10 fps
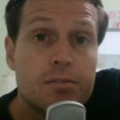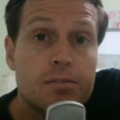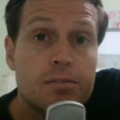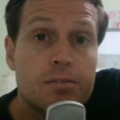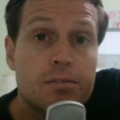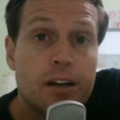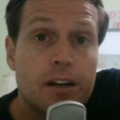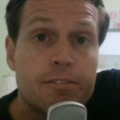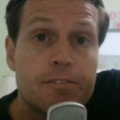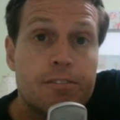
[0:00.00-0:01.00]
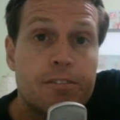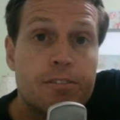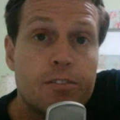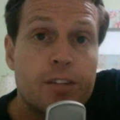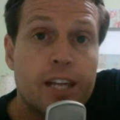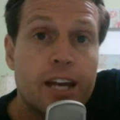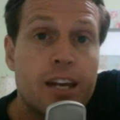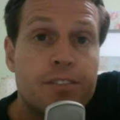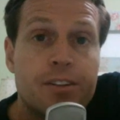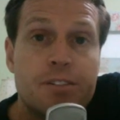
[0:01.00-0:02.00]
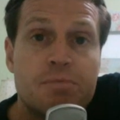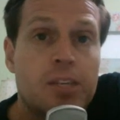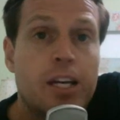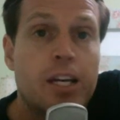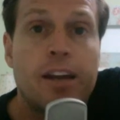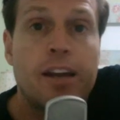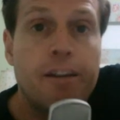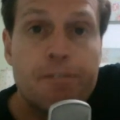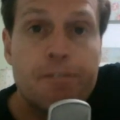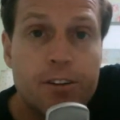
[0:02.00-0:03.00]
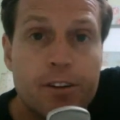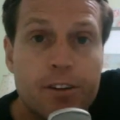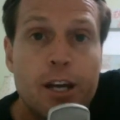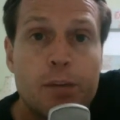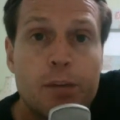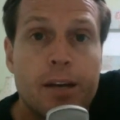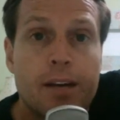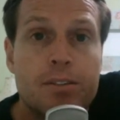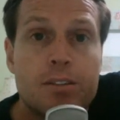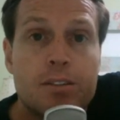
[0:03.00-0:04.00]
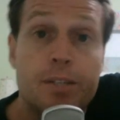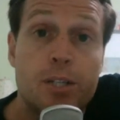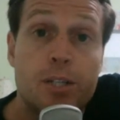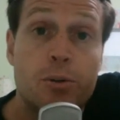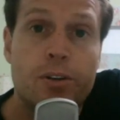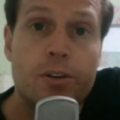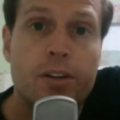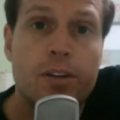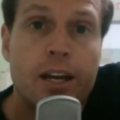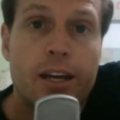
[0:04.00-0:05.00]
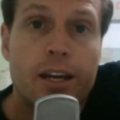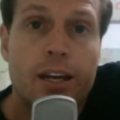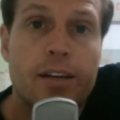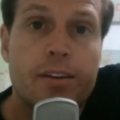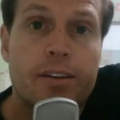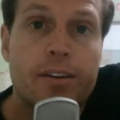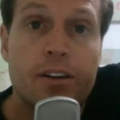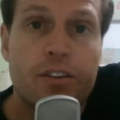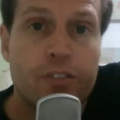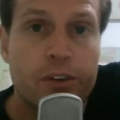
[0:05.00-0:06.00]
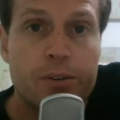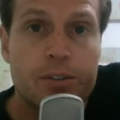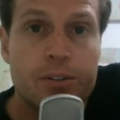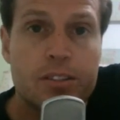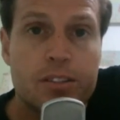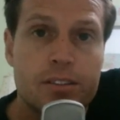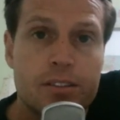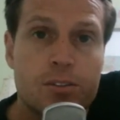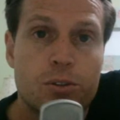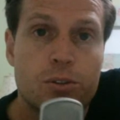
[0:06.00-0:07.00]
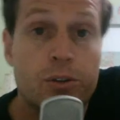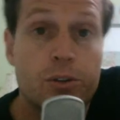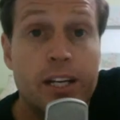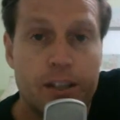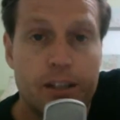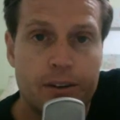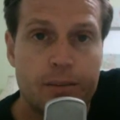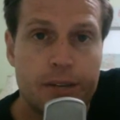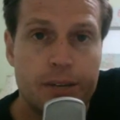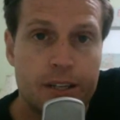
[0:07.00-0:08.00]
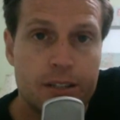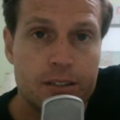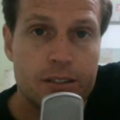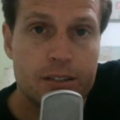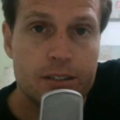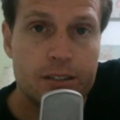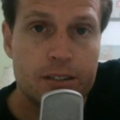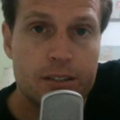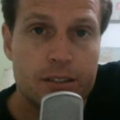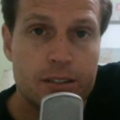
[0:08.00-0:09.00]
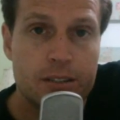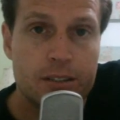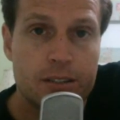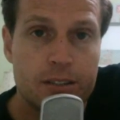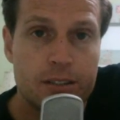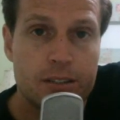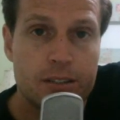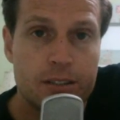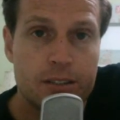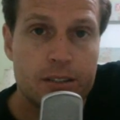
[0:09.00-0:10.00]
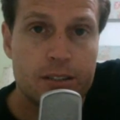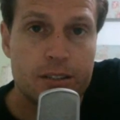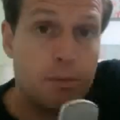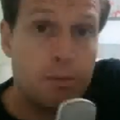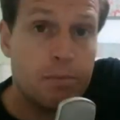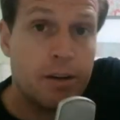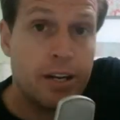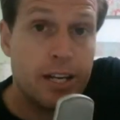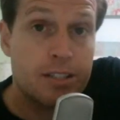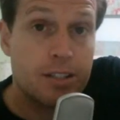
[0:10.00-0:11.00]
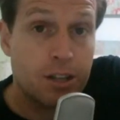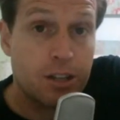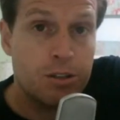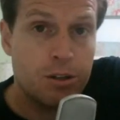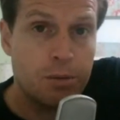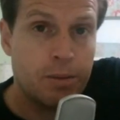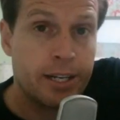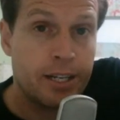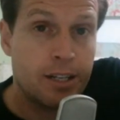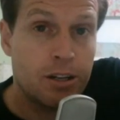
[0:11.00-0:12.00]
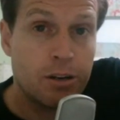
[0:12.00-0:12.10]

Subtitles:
live without even. You don't have to be able to be good at hearing frequencies or training your ear, because it's all there in front of you. So that'll be my next go-to plugin. I